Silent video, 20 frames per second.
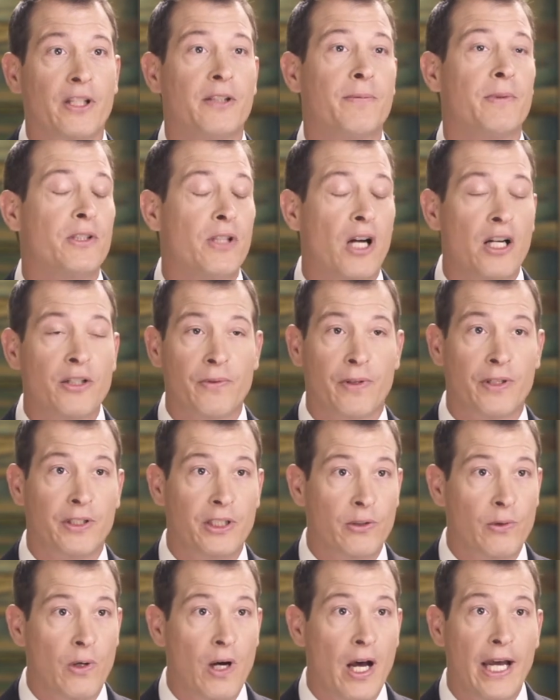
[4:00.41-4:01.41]
has been charged with
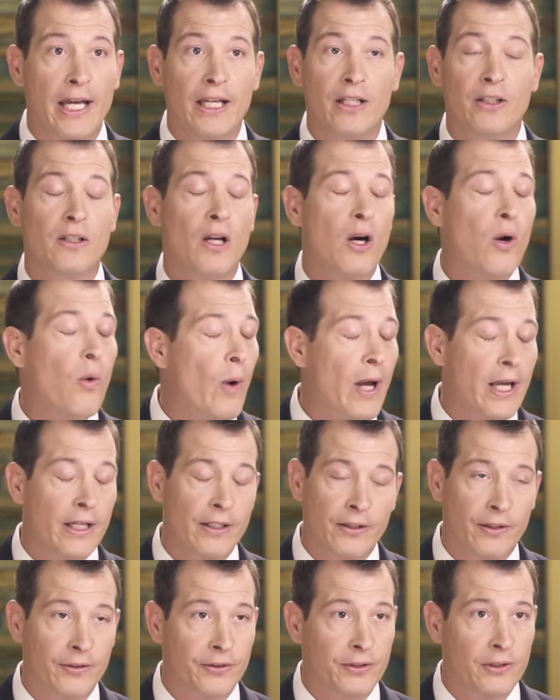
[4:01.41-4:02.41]
DUI, don't wait
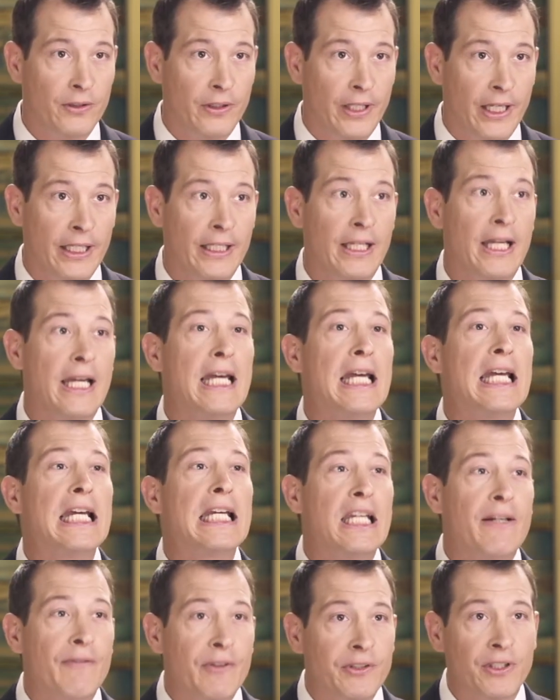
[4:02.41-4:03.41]
until it's too late.
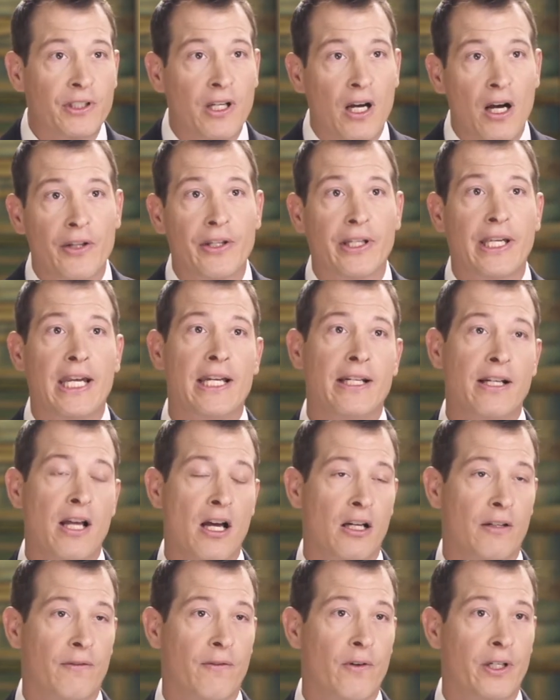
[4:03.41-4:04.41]
Give us a call at the Kann
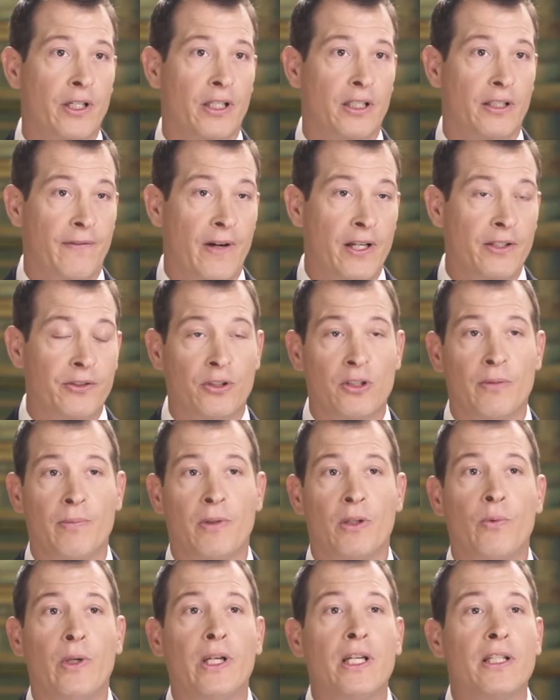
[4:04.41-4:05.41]
California Defense Group
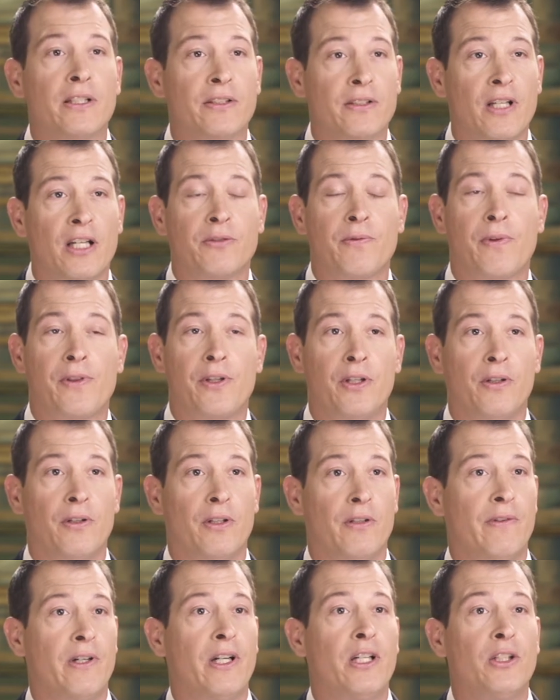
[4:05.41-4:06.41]
and we can discuss with you the
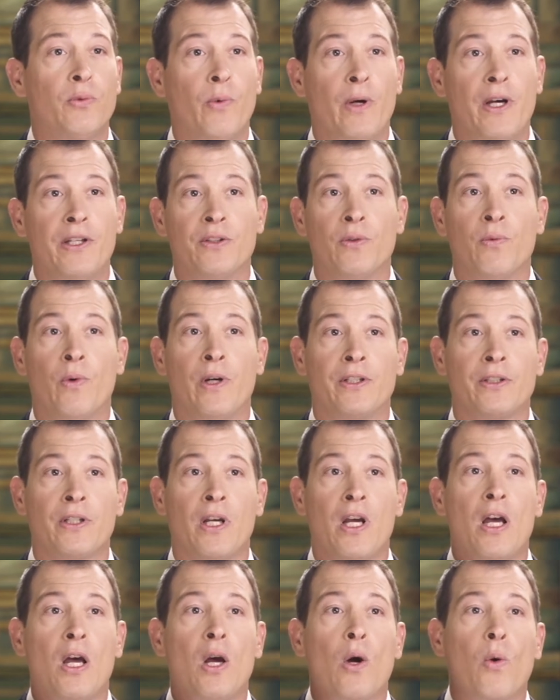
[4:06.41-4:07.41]
various ways in which
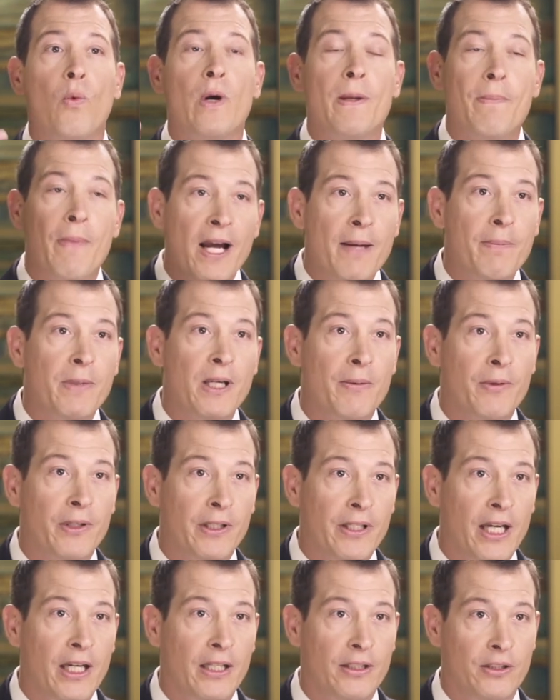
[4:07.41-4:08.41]
we might be able to
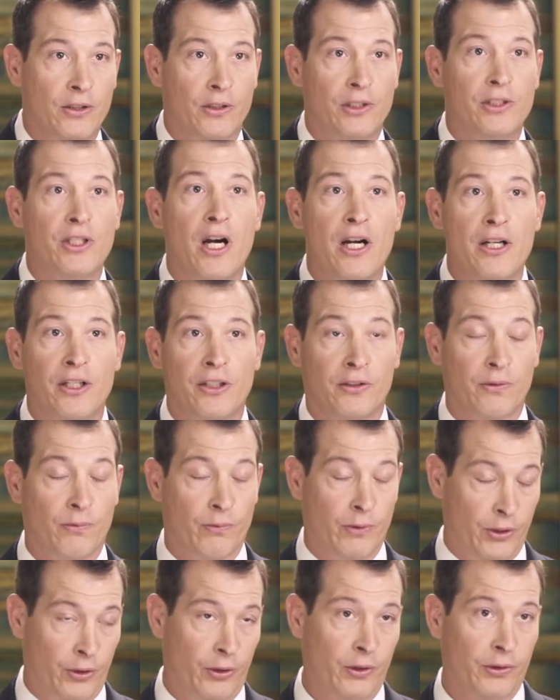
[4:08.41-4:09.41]
get your charges
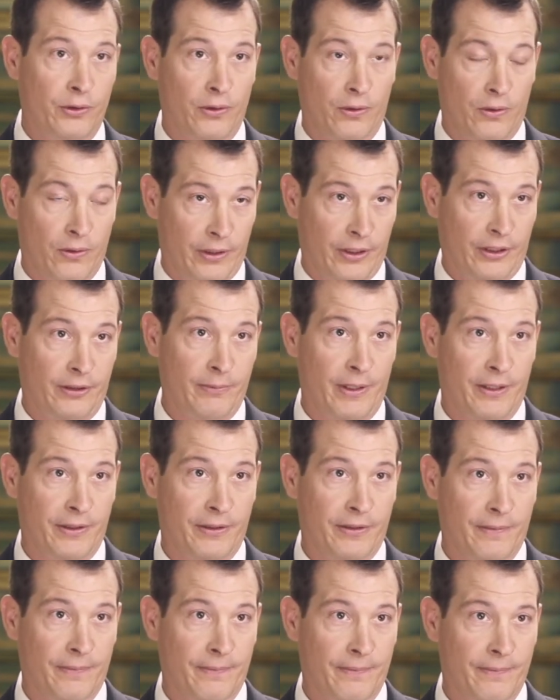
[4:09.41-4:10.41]
reduced or dismissed.